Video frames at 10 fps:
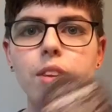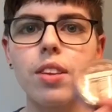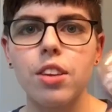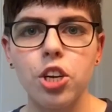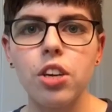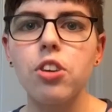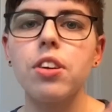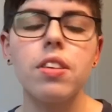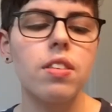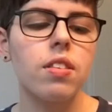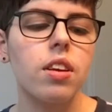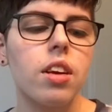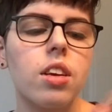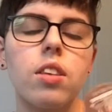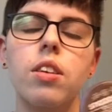
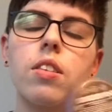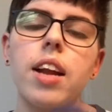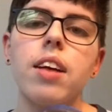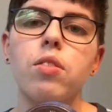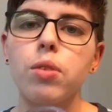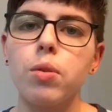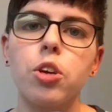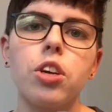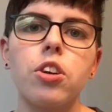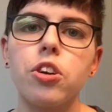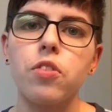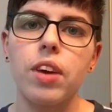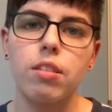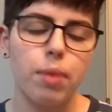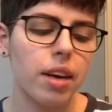Snazzaroo children's
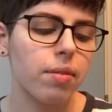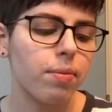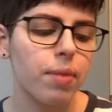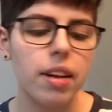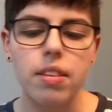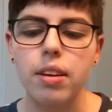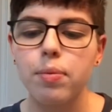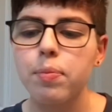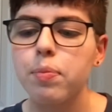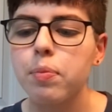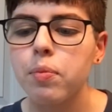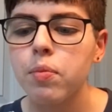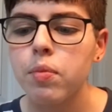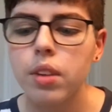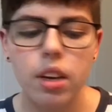face paint, that's it.
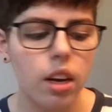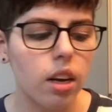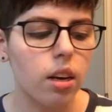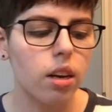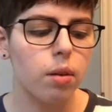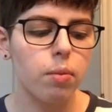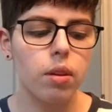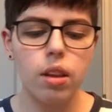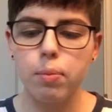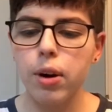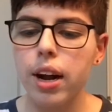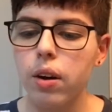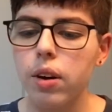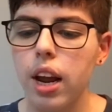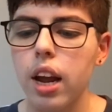In
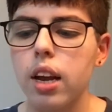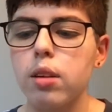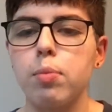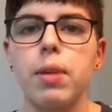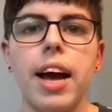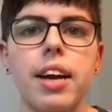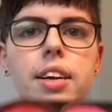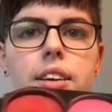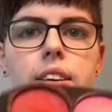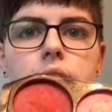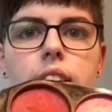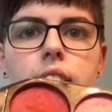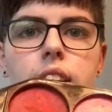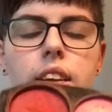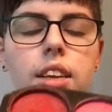brown and black.
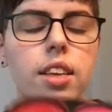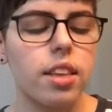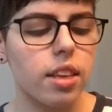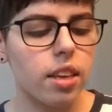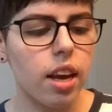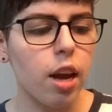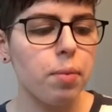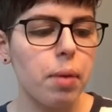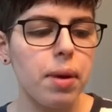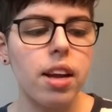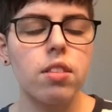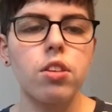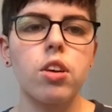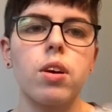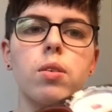And my paints are
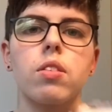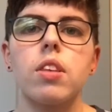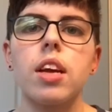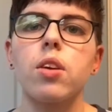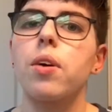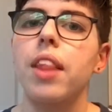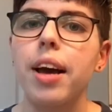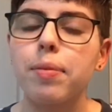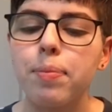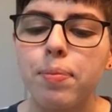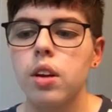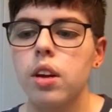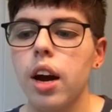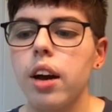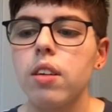gross, ignore that.
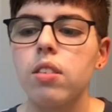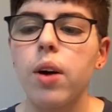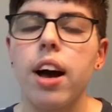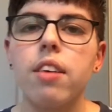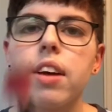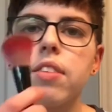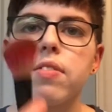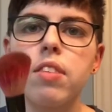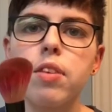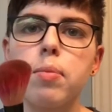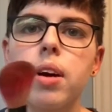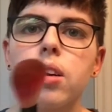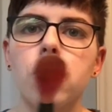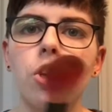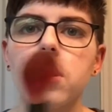I also have a fluffy
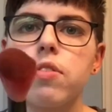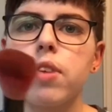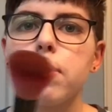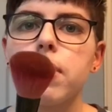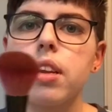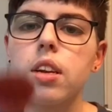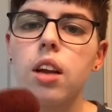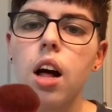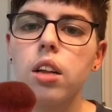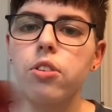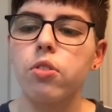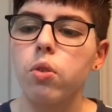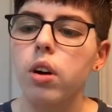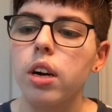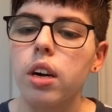brush from the dollar store